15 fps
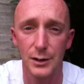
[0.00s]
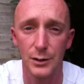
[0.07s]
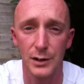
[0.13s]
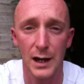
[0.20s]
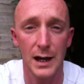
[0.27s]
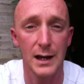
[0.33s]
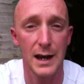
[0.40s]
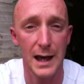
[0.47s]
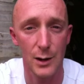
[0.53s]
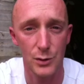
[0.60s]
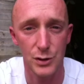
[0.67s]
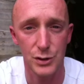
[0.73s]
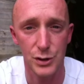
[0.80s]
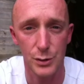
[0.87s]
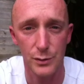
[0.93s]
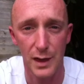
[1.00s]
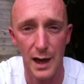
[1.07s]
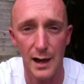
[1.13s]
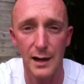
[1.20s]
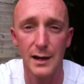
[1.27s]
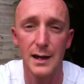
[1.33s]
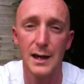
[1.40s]
Okay, and how you do
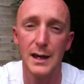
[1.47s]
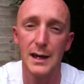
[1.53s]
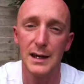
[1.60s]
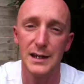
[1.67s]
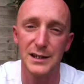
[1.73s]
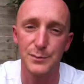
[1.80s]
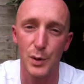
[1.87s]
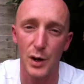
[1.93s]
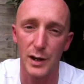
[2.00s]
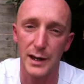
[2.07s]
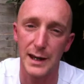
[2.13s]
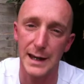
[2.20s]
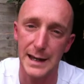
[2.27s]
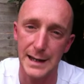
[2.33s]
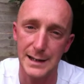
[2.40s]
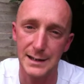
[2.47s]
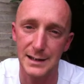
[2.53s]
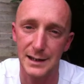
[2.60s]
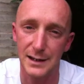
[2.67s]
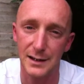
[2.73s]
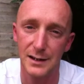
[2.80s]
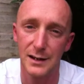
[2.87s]
that is by
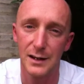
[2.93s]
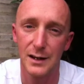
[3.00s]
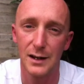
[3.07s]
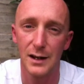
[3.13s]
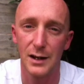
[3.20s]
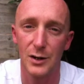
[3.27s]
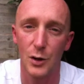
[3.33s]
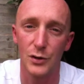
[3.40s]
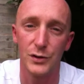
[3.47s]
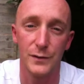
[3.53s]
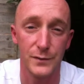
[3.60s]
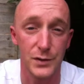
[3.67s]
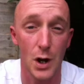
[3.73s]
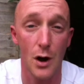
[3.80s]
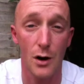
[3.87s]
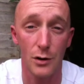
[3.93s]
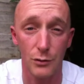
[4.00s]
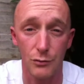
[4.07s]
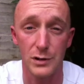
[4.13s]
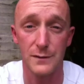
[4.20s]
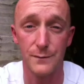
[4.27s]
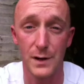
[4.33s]
eating lots of dark
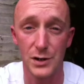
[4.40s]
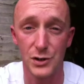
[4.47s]
green